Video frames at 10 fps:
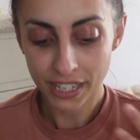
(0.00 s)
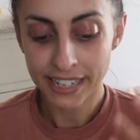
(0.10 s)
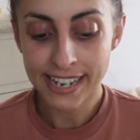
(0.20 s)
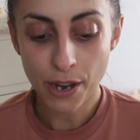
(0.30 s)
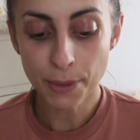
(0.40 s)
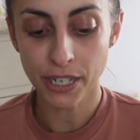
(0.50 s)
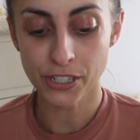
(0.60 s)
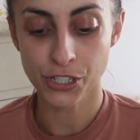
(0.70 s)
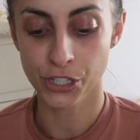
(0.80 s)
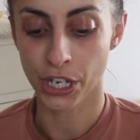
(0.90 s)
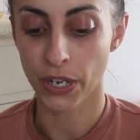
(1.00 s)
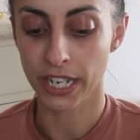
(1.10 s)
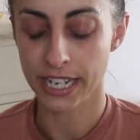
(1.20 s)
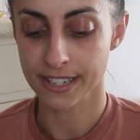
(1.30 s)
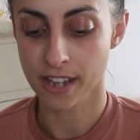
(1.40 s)
Now what I'm going to do
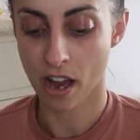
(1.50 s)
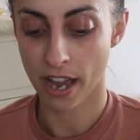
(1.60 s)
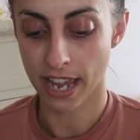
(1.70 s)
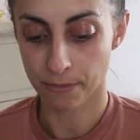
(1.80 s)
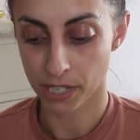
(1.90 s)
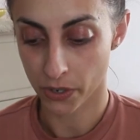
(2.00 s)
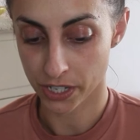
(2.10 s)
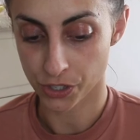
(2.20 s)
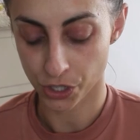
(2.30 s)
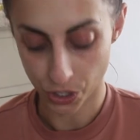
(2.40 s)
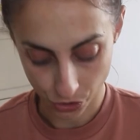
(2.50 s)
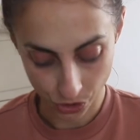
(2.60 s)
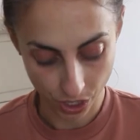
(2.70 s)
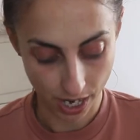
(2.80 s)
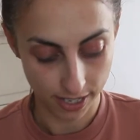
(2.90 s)
is I am going to
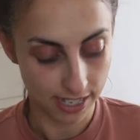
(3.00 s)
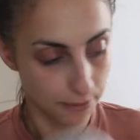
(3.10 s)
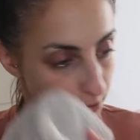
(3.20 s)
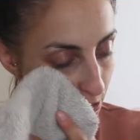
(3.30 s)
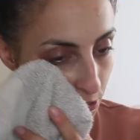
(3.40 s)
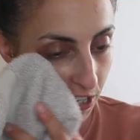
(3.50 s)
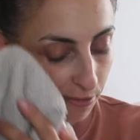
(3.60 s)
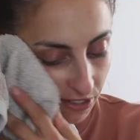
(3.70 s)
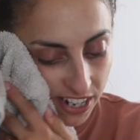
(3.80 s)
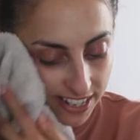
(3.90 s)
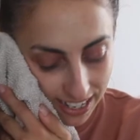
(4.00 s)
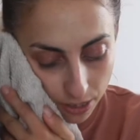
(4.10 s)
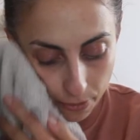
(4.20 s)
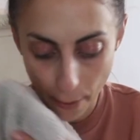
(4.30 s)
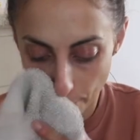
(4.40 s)
just, let me just dry my face a little
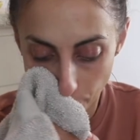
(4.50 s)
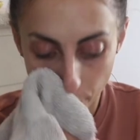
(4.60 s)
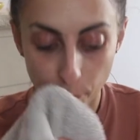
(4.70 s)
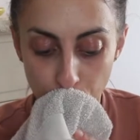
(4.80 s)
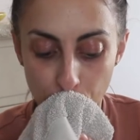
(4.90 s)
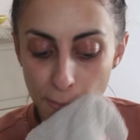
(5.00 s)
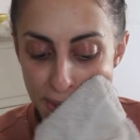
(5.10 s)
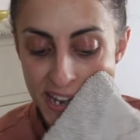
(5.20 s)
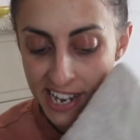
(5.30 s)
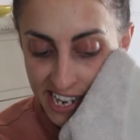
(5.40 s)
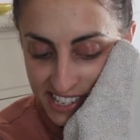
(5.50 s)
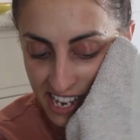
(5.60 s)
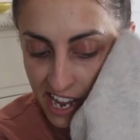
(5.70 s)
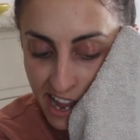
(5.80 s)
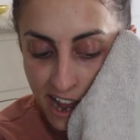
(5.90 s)
bit, is
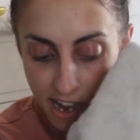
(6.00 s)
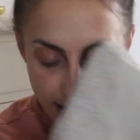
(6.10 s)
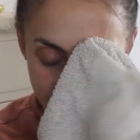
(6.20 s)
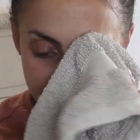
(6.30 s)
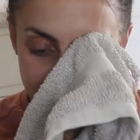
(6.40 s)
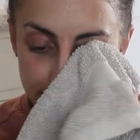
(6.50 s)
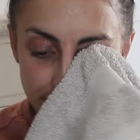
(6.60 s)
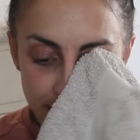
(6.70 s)
I am